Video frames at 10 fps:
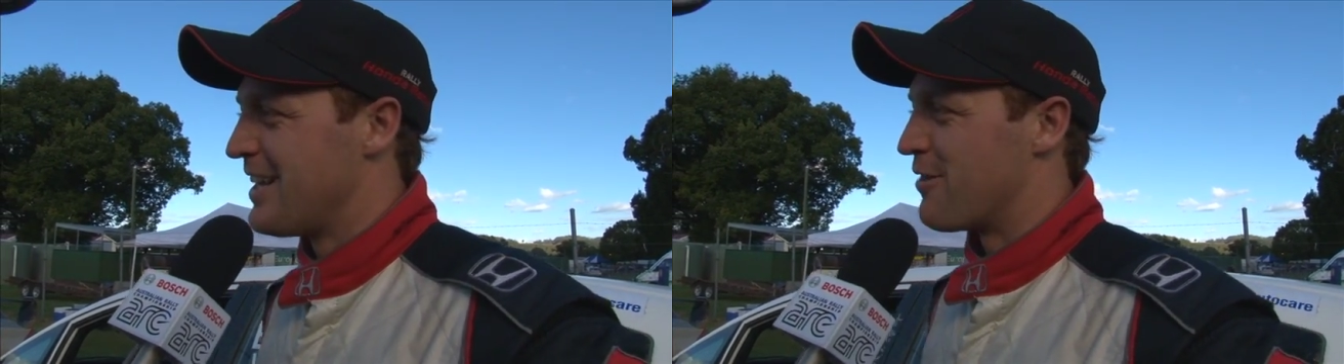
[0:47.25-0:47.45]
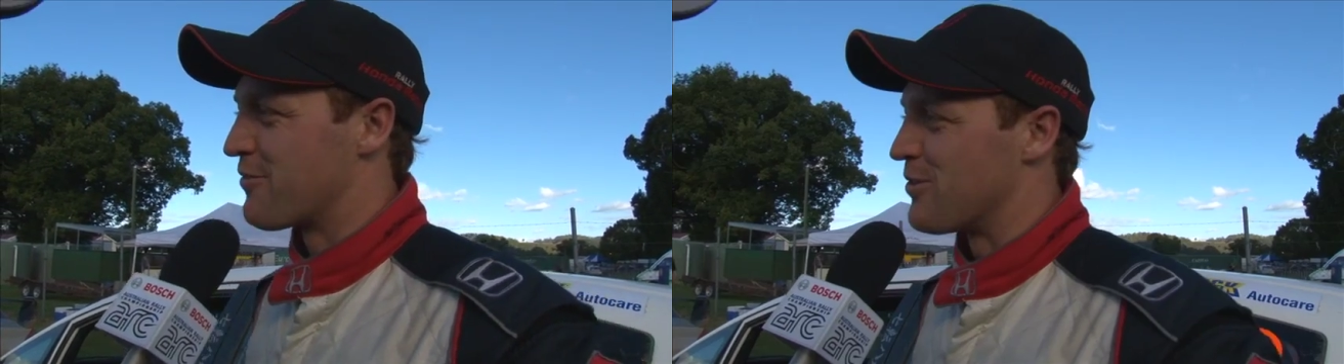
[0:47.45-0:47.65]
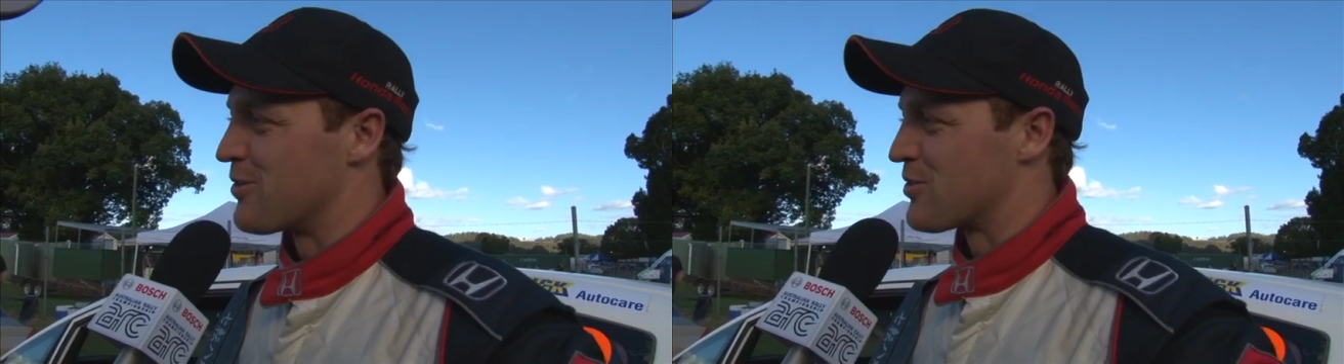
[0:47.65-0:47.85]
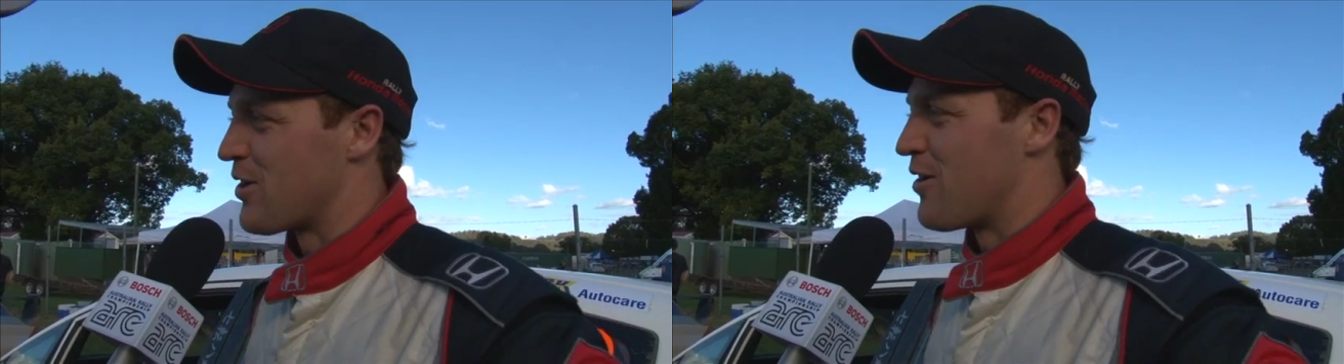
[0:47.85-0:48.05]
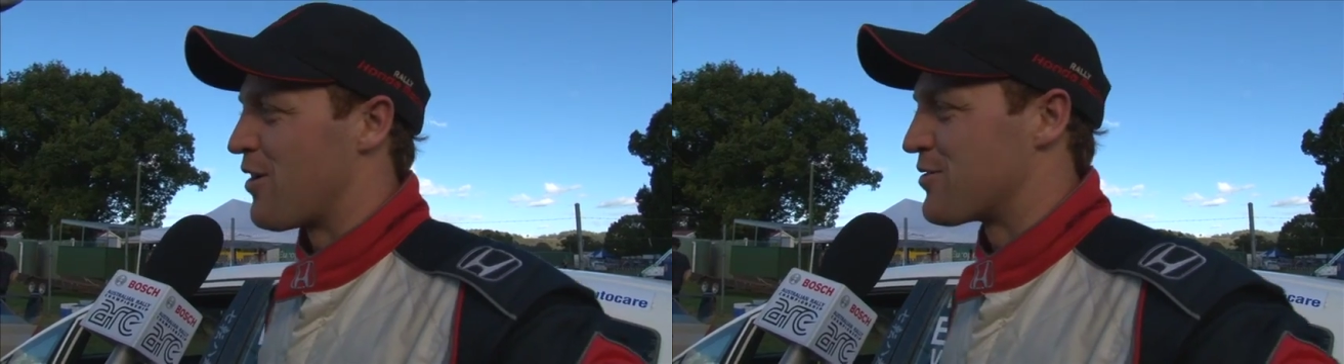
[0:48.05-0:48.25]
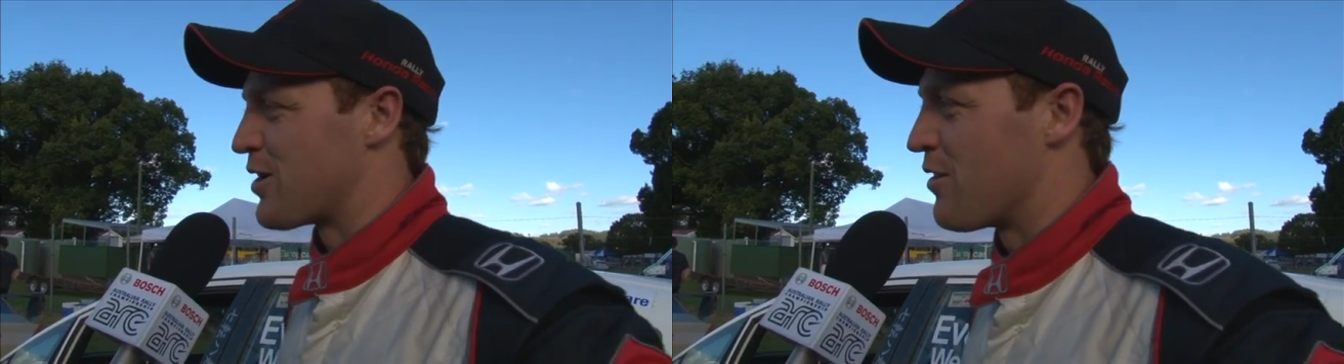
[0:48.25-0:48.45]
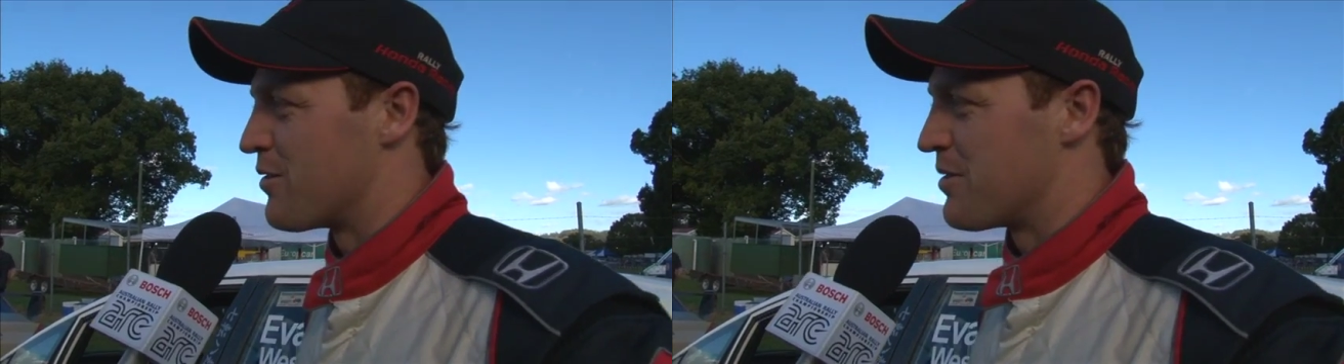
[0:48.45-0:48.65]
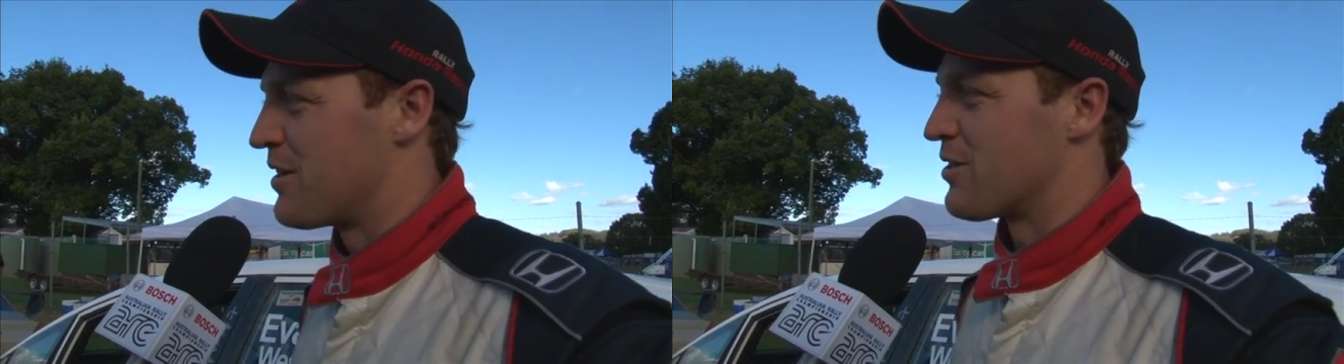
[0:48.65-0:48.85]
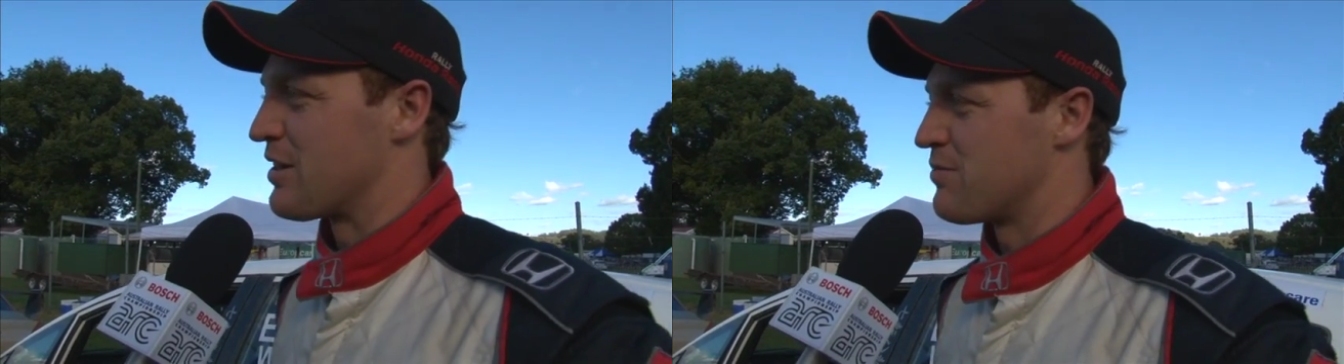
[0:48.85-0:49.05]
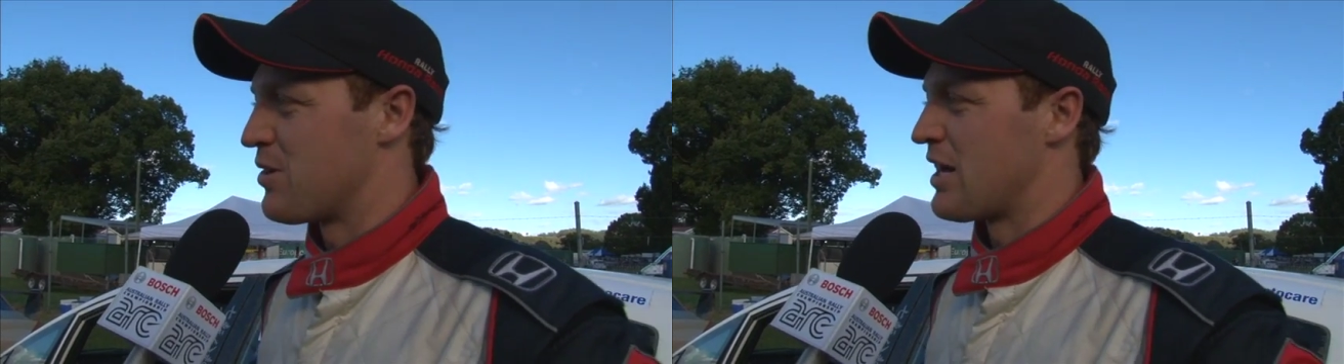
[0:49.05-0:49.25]
of course I've told them that I'll
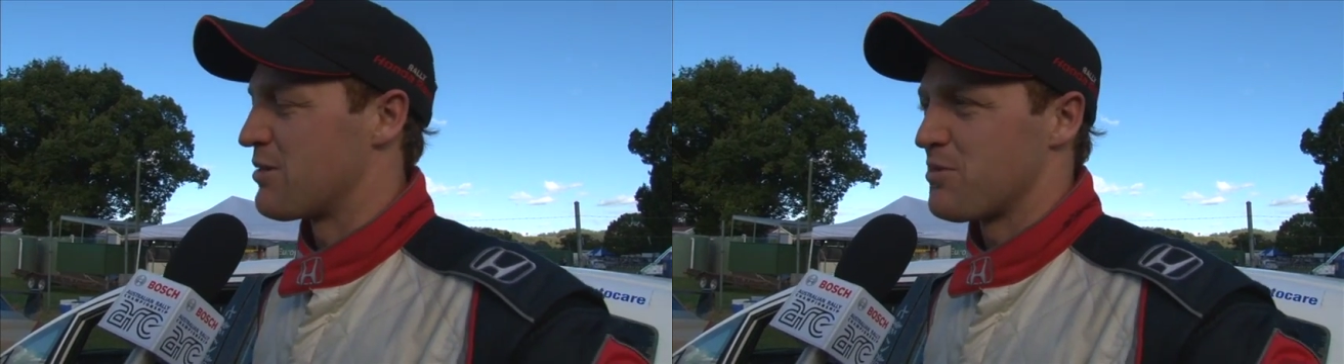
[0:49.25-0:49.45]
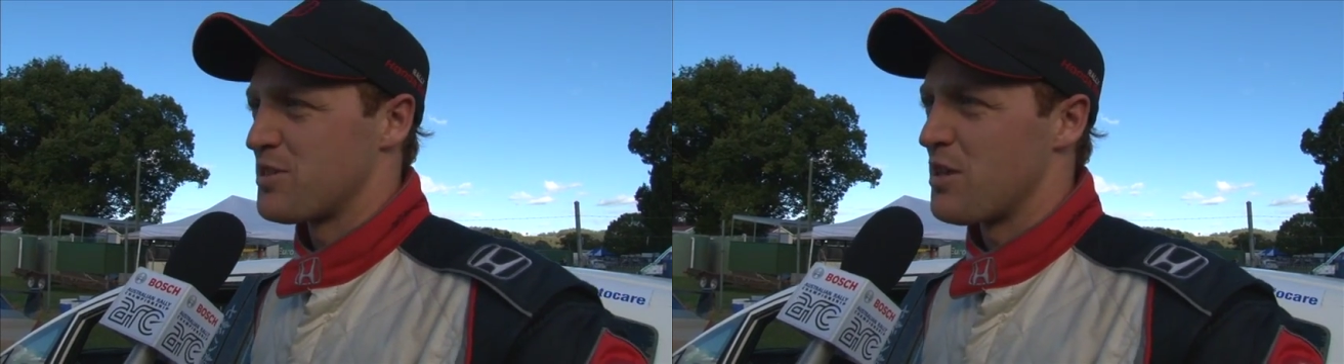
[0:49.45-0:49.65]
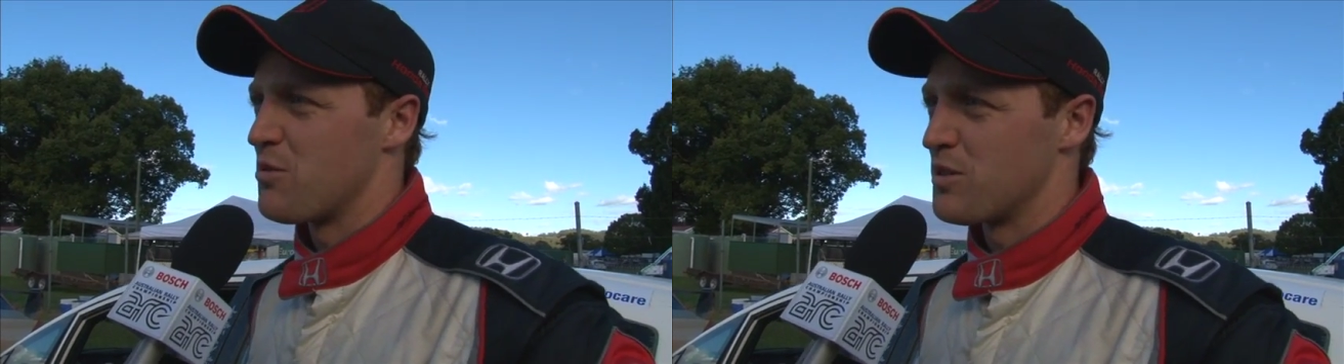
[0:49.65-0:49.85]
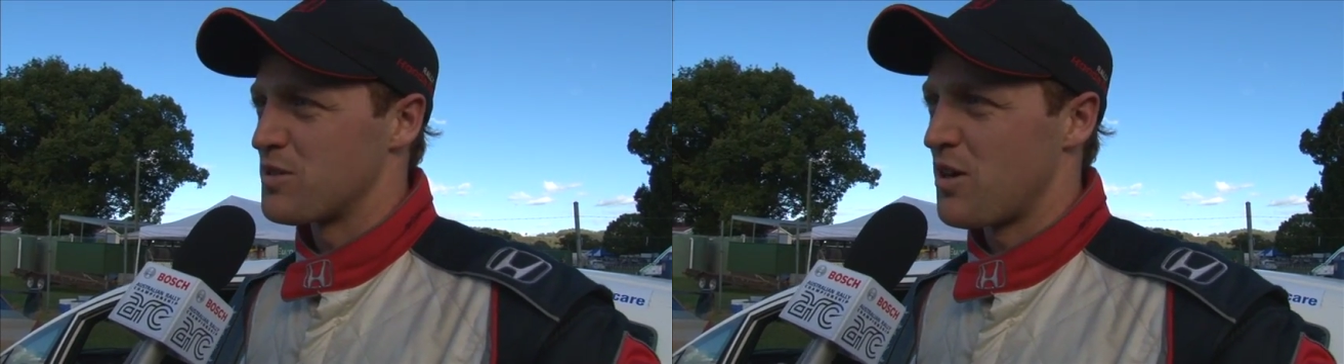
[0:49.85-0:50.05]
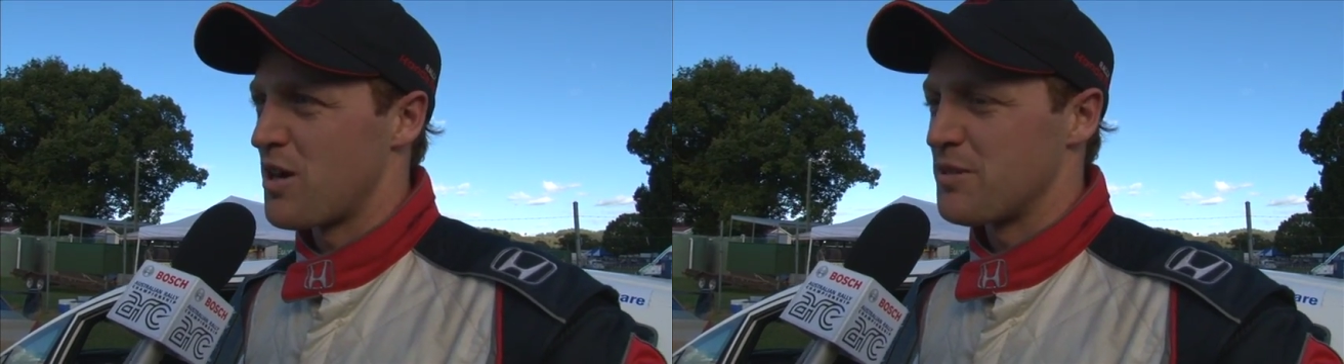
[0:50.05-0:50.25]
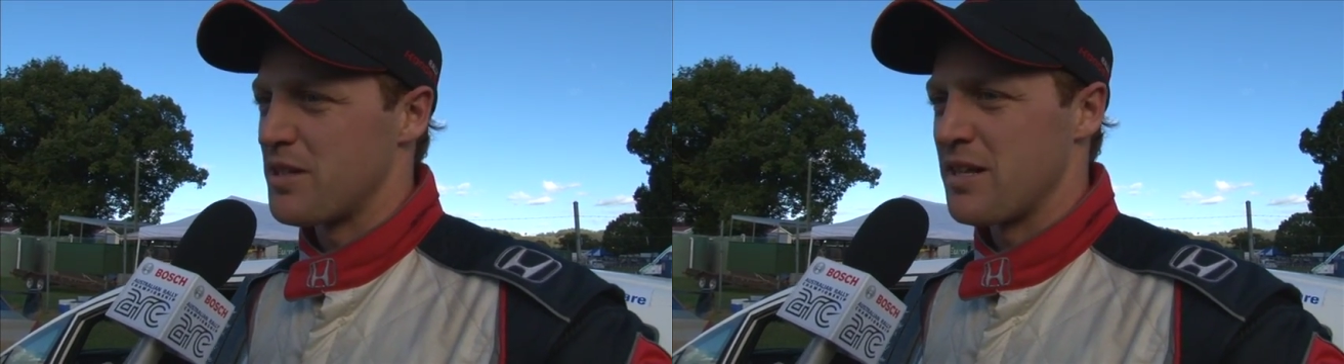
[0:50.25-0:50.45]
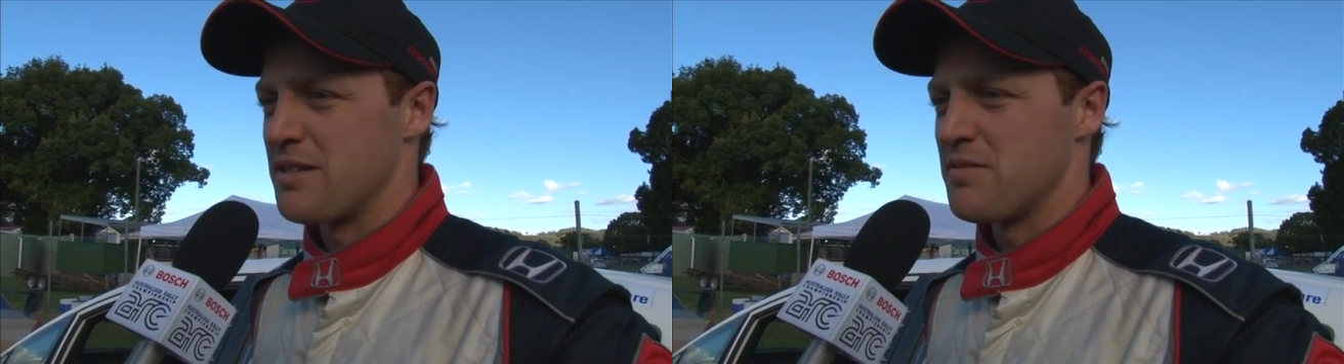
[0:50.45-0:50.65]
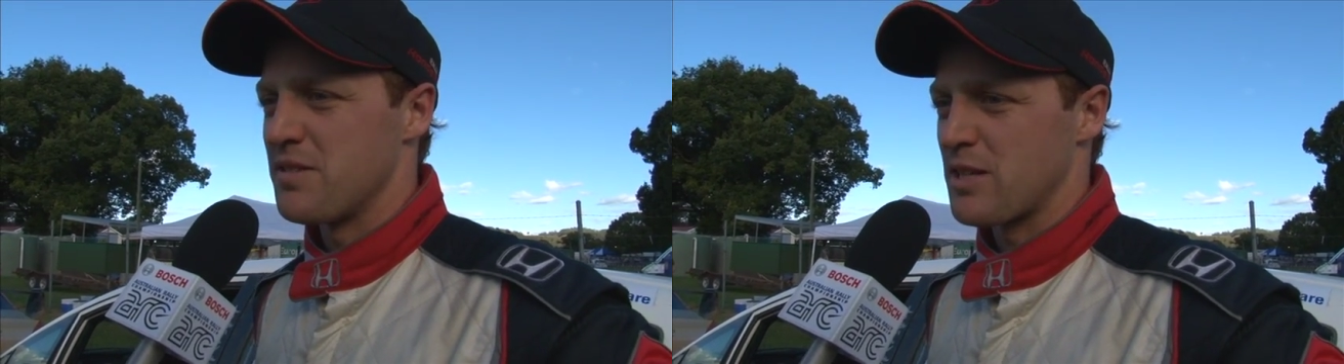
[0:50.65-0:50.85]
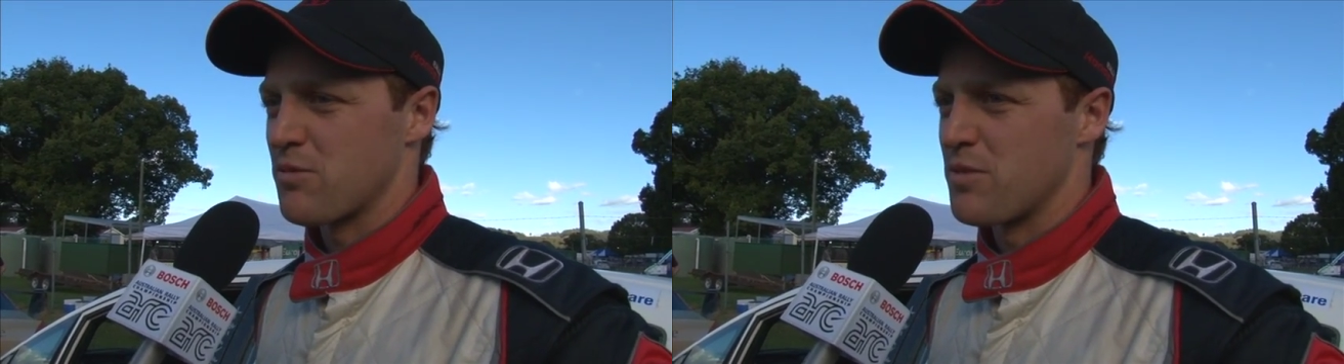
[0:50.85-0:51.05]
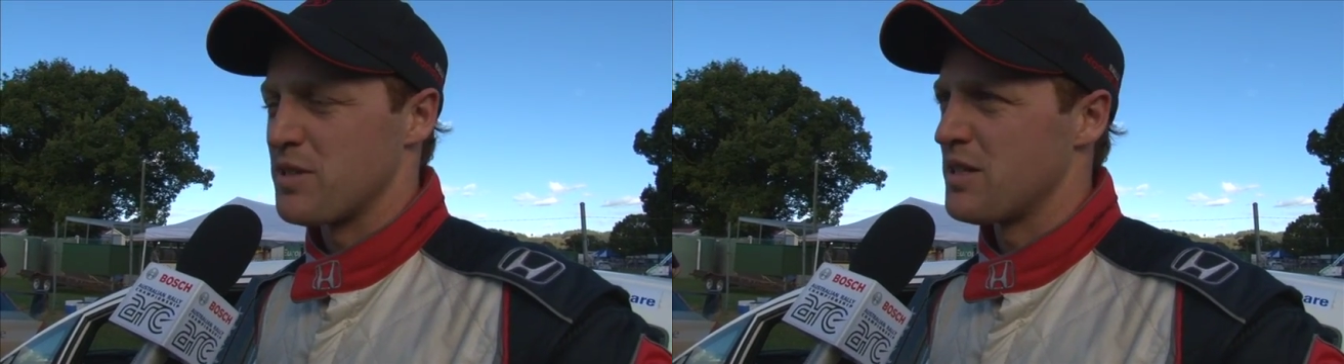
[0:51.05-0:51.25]
give my 100% all the time, and that's
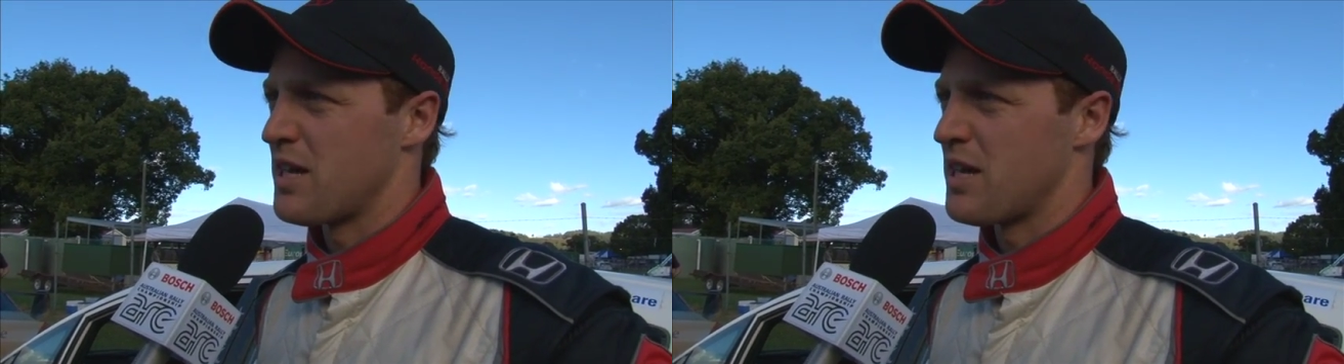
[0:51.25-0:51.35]
what we did.